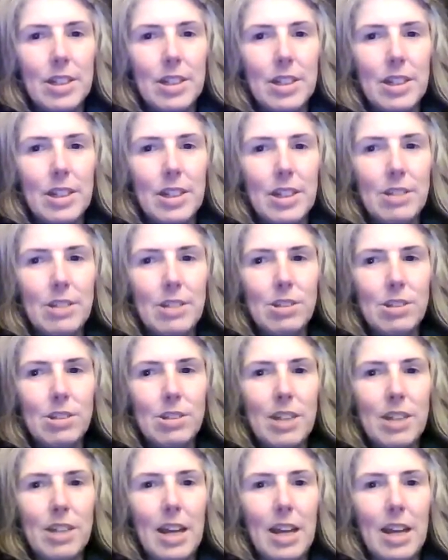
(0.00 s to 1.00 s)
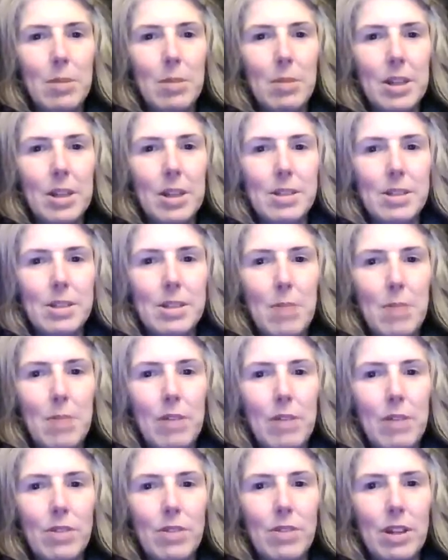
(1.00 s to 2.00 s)
And just enable it to
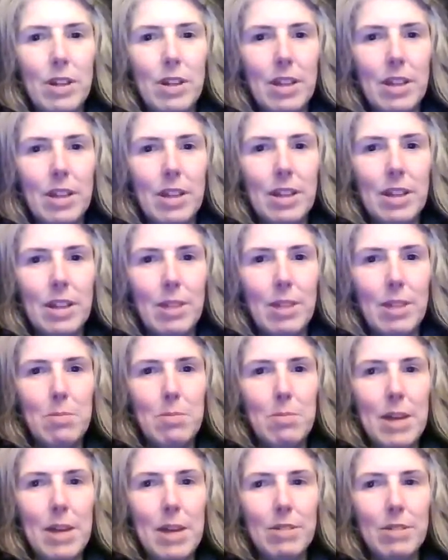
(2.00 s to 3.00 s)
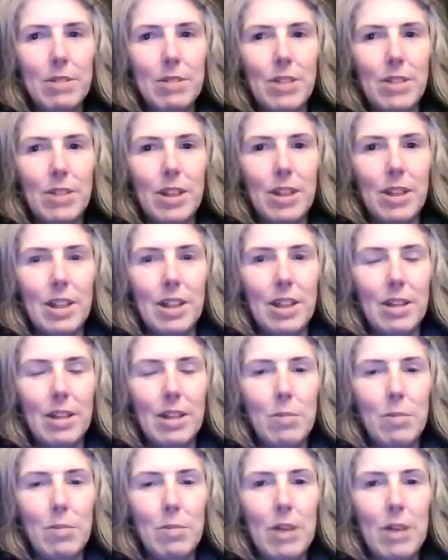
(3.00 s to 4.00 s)
melt further and melt further
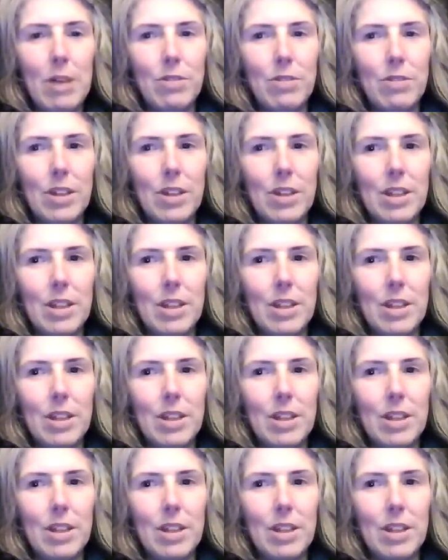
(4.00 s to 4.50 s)
and melt further.